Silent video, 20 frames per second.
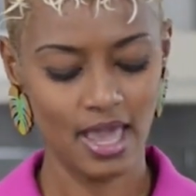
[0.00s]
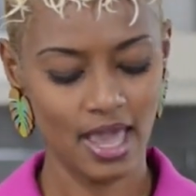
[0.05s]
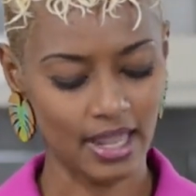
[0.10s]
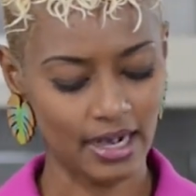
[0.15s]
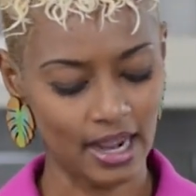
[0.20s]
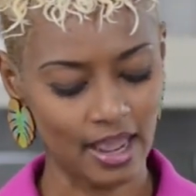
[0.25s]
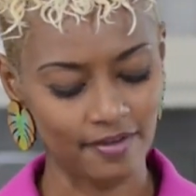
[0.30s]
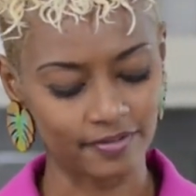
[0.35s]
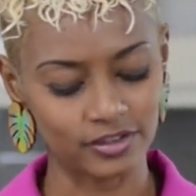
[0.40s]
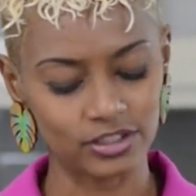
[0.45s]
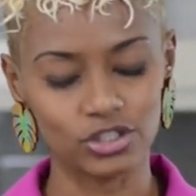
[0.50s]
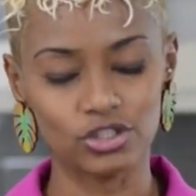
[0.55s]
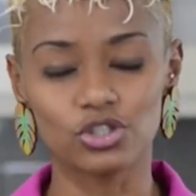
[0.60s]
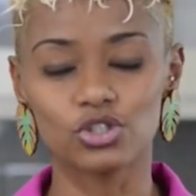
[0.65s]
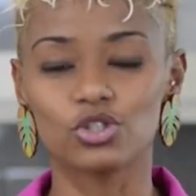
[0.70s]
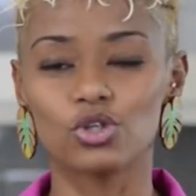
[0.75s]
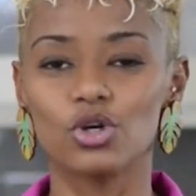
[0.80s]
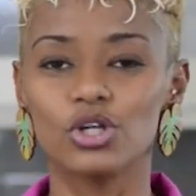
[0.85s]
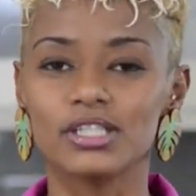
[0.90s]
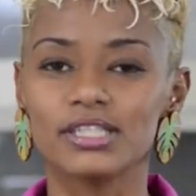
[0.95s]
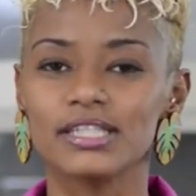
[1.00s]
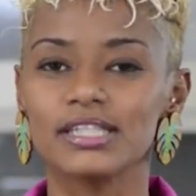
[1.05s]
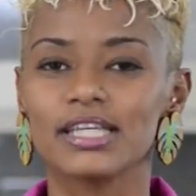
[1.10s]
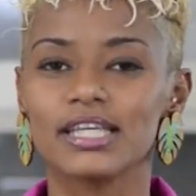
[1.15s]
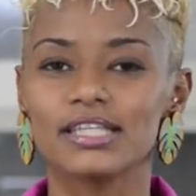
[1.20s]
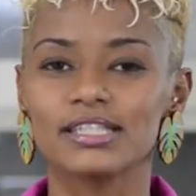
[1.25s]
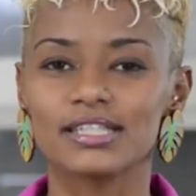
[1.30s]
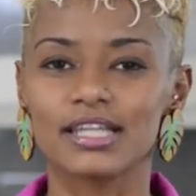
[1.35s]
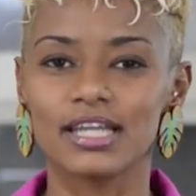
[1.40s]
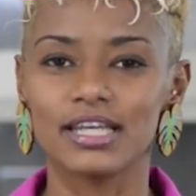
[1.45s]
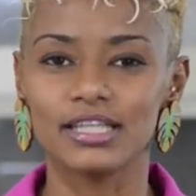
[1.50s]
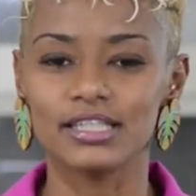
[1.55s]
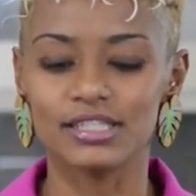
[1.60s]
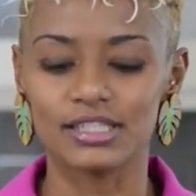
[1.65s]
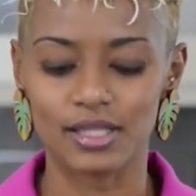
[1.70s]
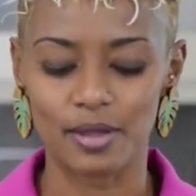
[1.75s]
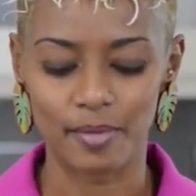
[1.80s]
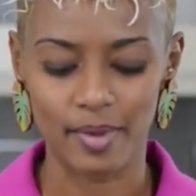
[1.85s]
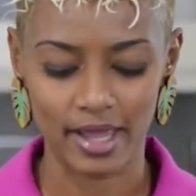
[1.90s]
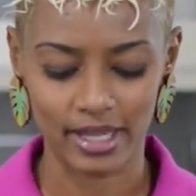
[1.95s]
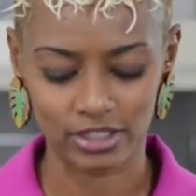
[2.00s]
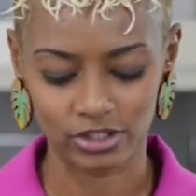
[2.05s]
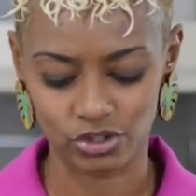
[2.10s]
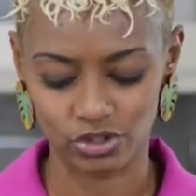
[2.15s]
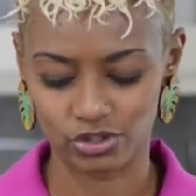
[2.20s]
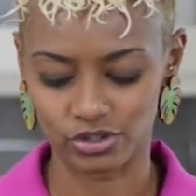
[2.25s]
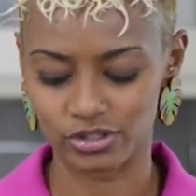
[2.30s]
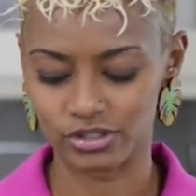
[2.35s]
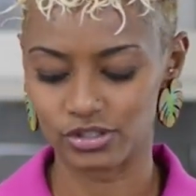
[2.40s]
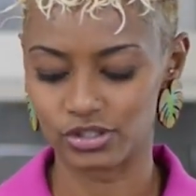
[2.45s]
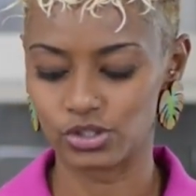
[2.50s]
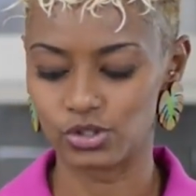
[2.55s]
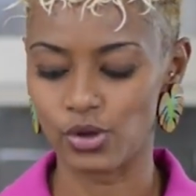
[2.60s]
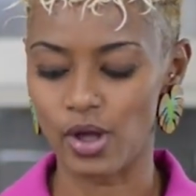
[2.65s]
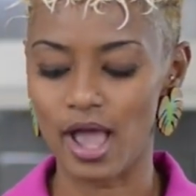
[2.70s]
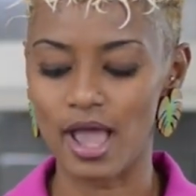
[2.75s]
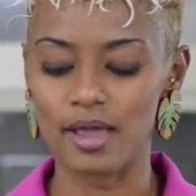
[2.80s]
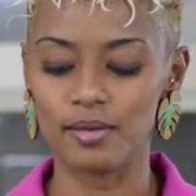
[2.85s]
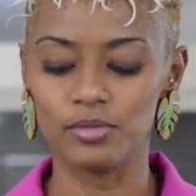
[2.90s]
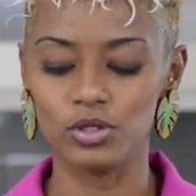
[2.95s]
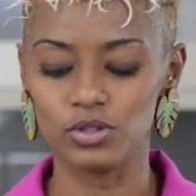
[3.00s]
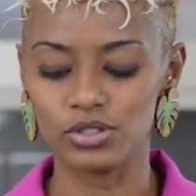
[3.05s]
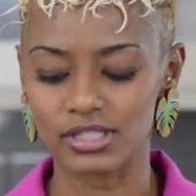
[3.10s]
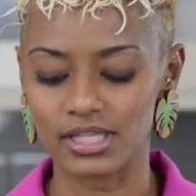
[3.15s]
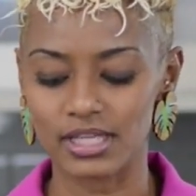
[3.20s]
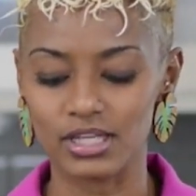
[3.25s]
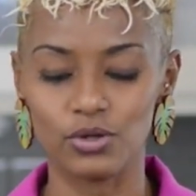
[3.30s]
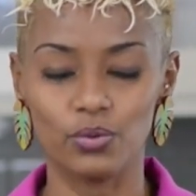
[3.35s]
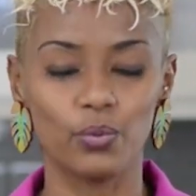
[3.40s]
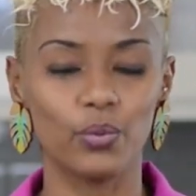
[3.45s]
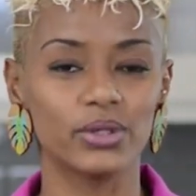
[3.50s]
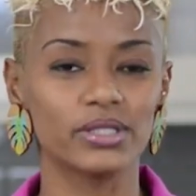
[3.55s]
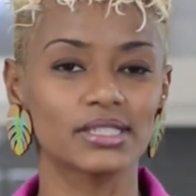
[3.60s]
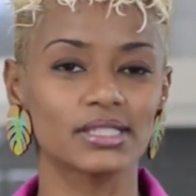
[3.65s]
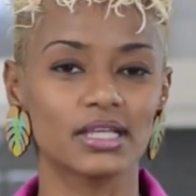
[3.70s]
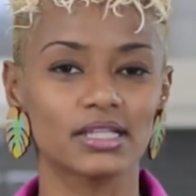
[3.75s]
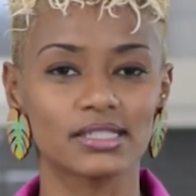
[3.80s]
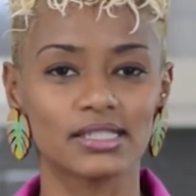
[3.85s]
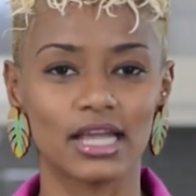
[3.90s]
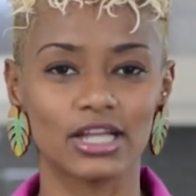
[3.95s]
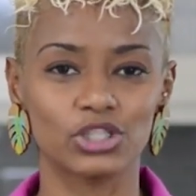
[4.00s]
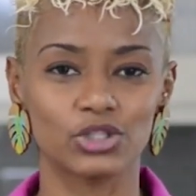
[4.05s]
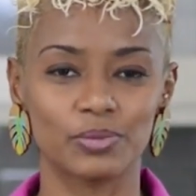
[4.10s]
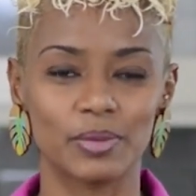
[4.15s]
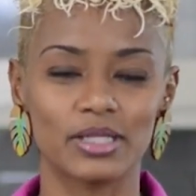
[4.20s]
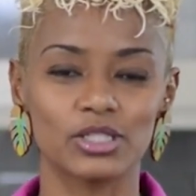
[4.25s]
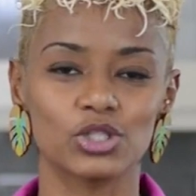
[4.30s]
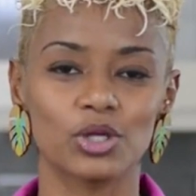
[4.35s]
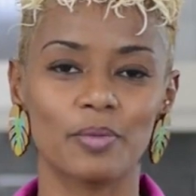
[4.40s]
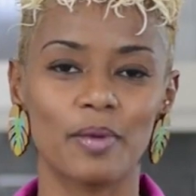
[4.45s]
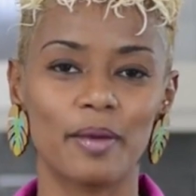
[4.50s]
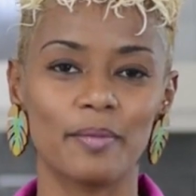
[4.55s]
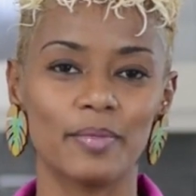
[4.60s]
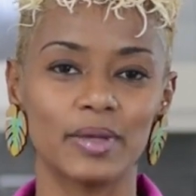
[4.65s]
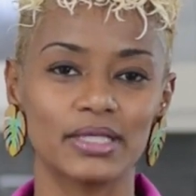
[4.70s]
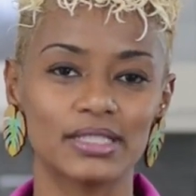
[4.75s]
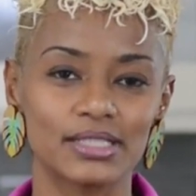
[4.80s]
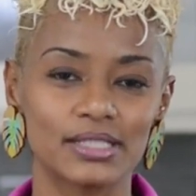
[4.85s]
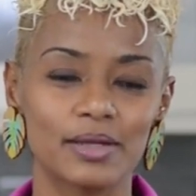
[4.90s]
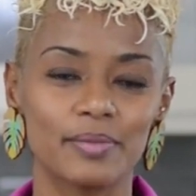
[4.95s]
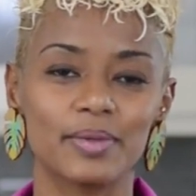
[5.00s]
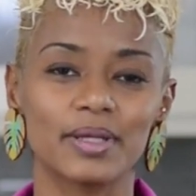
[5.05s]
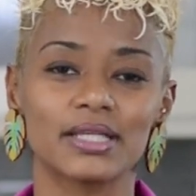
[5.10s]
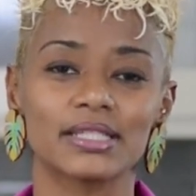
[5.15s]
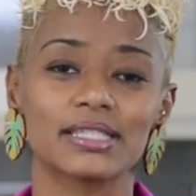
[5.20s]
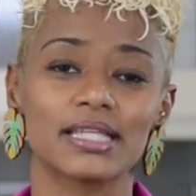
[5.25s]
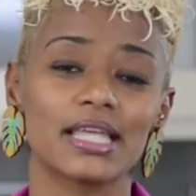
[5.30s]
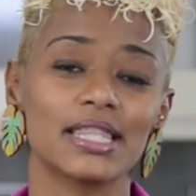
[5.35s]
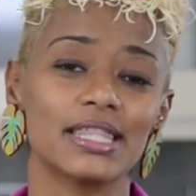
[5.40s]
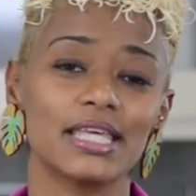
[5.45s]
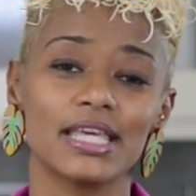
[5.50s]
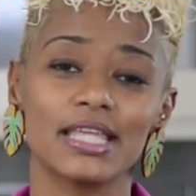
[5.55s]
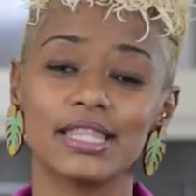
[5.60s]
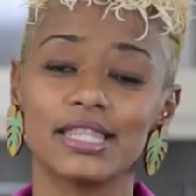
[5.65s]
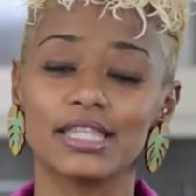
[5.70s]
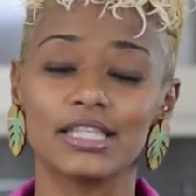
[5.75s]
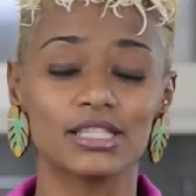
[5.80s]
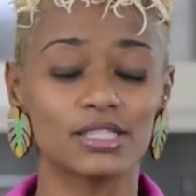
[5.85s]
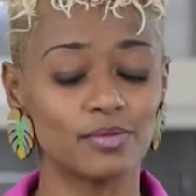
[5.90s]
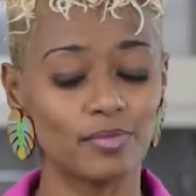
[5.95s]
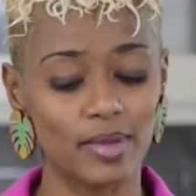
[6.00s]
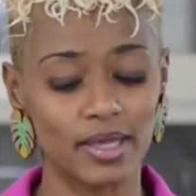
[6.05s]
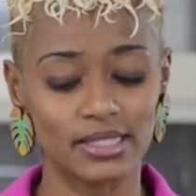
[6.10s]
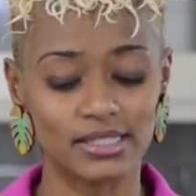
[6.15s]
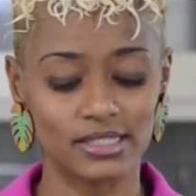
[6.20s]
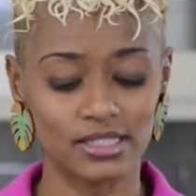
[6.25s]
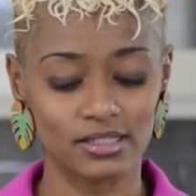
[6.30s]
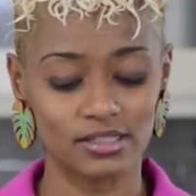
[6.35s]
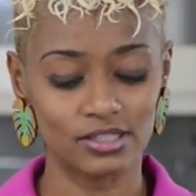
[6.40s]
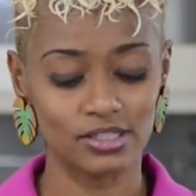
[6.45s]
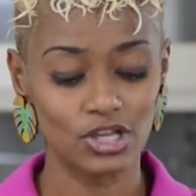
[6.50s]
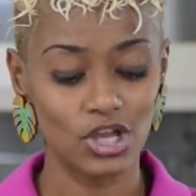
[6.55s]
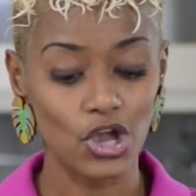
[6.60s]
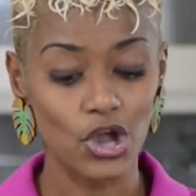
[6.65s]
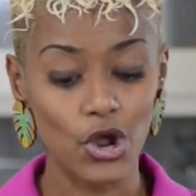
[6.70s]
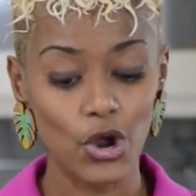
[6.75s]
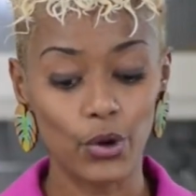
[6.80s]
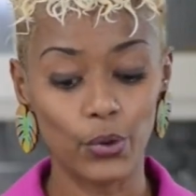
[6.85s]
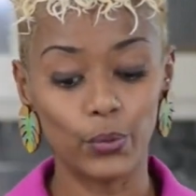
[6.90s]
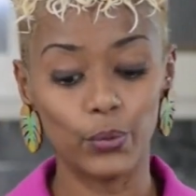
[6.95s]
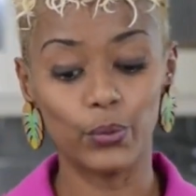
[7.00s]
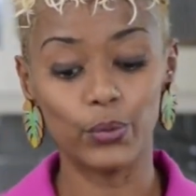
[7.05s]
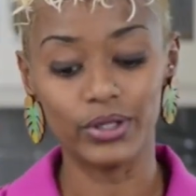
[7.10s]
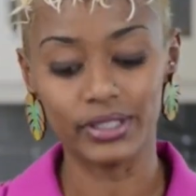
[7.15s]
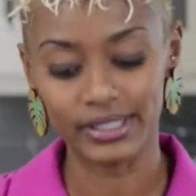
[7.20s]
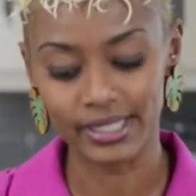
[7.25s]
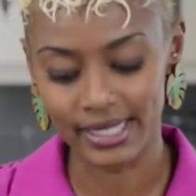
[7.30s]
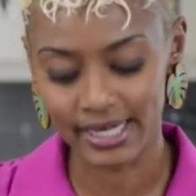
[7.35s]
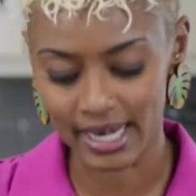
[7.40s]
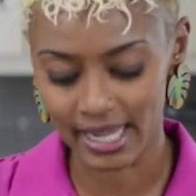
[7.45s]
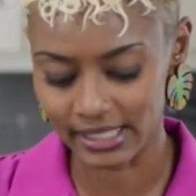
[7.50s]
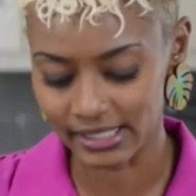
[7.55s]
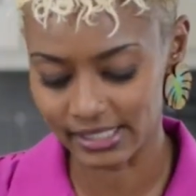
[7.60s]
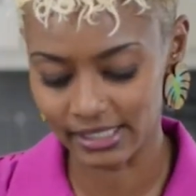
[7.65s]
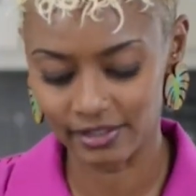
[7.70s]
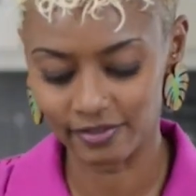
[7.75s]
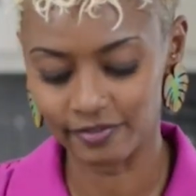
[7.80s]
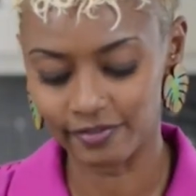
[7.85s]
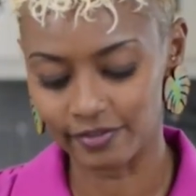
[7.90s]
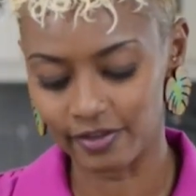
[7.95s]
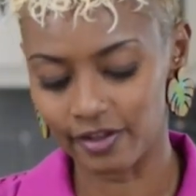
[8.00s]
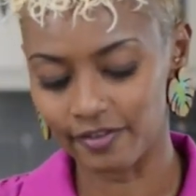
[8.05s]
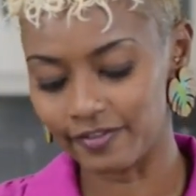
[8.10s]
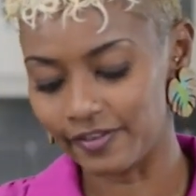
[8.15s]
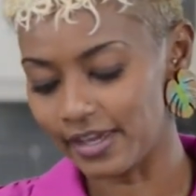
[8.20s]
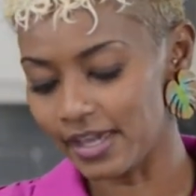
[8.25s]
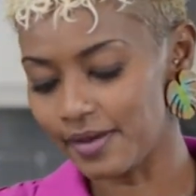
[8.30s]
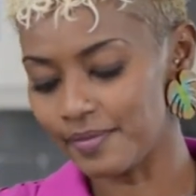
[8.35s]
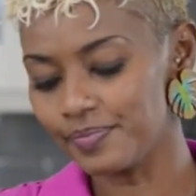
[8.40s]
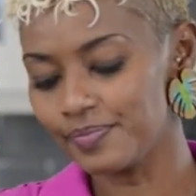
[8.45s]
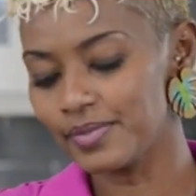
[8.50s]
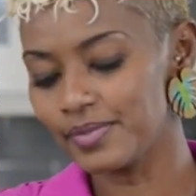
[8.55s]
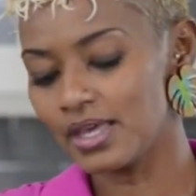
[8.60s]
And I have a little salt in case I need some extra. So I am using the whisk attachment on my mixer because I think this makes it really nice and fluffy.